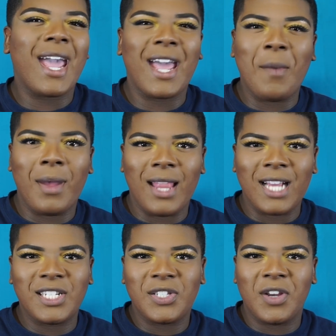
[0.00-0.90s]
I got my
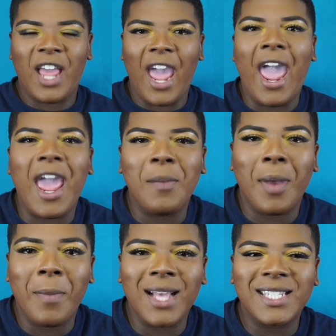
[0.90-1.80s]
lashes on and
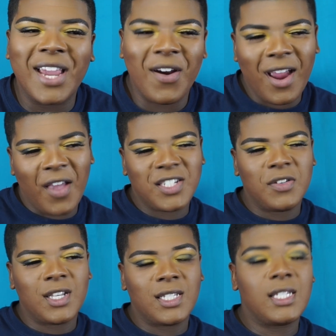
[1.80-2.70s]
my mascara, as you
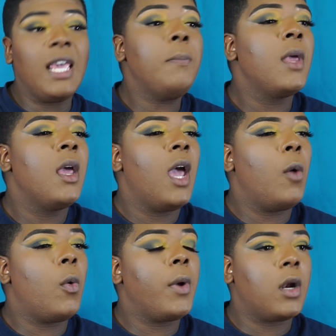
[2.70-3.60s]
can see. And
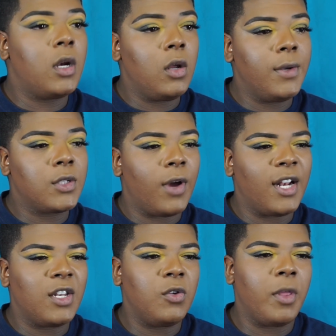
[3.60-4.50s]
what we're going to do is go
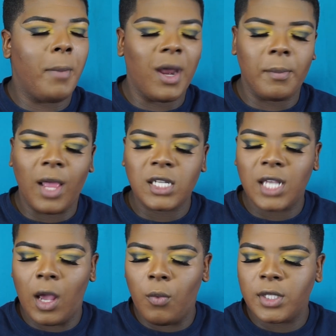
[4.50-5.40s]
ahead and do the bottom lash
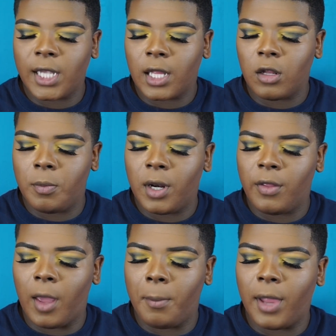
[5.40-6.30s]
line. I want to take a little bit of
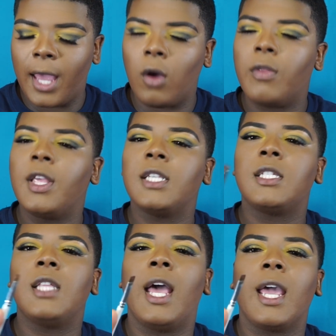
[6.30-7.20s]
that black on
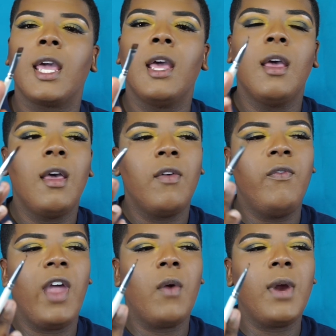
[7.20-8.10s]
this like
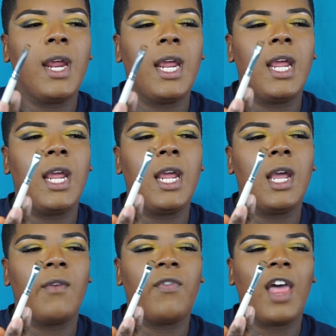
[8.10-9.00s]
very
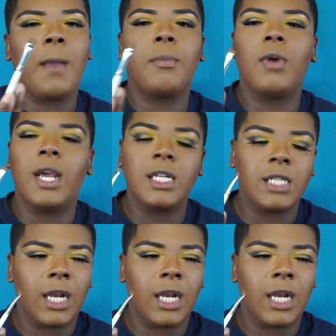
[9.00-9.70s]
flat brush.